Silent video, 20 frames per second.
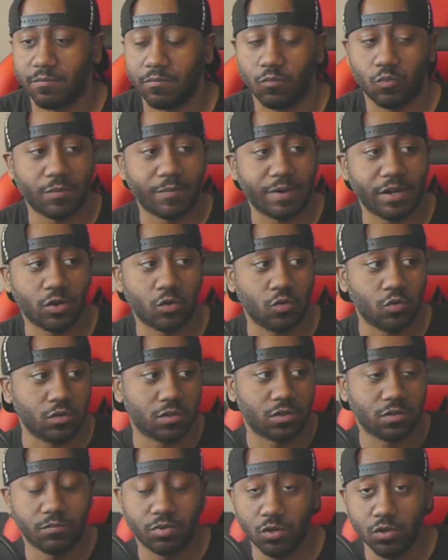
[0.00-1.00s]
one of my
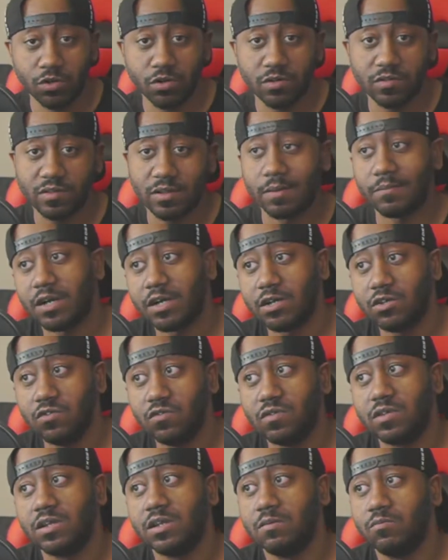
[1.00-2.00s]
old computers that I'm not
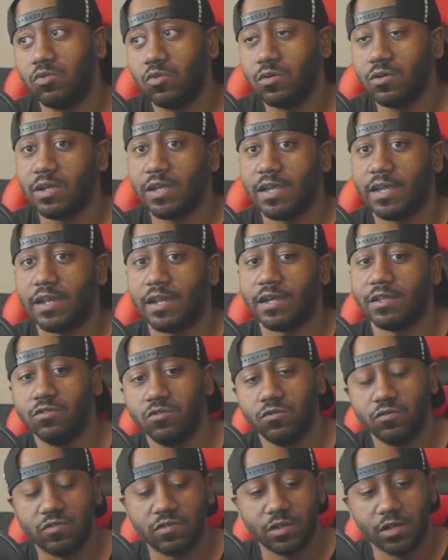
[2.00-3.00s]
using anymore, and I
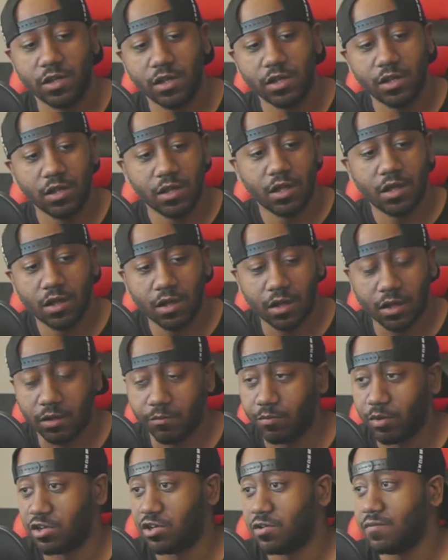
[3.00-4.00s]
used a
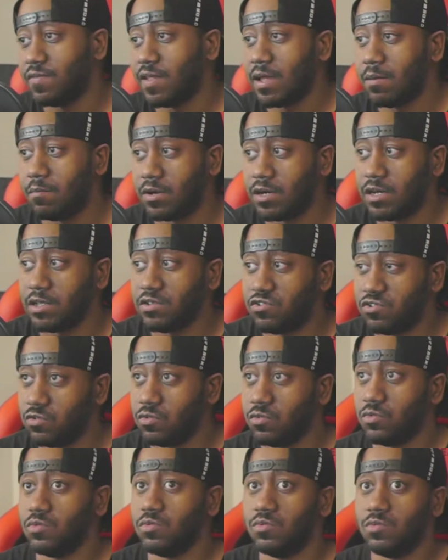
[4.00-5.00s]
bunch of that money to
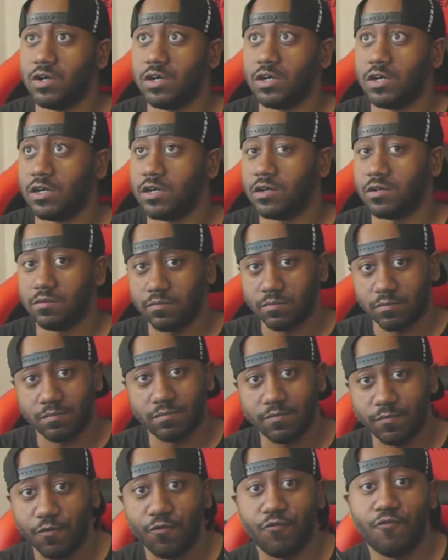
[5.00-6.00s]

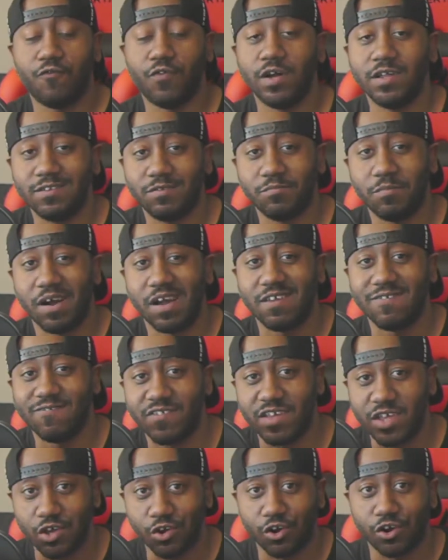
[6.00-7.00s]
fund my
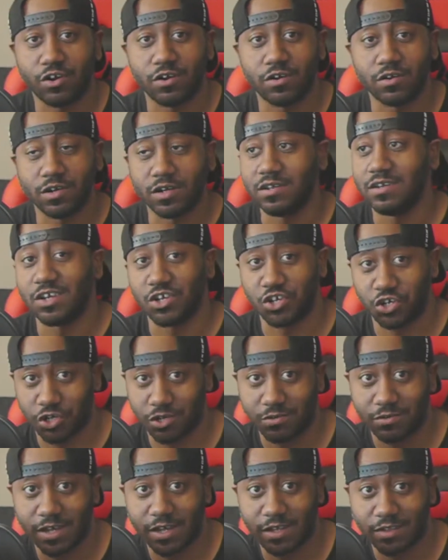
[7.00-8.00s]
VR
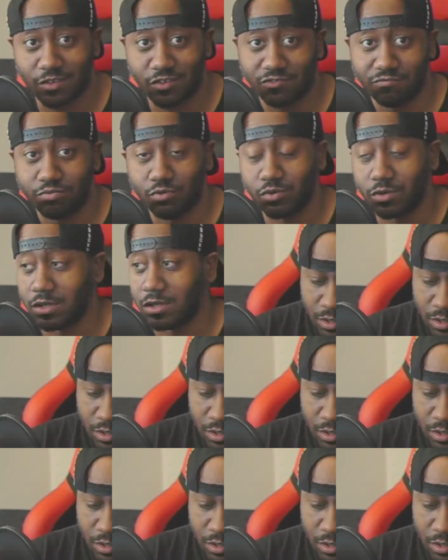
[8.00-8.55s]
addiction at this point.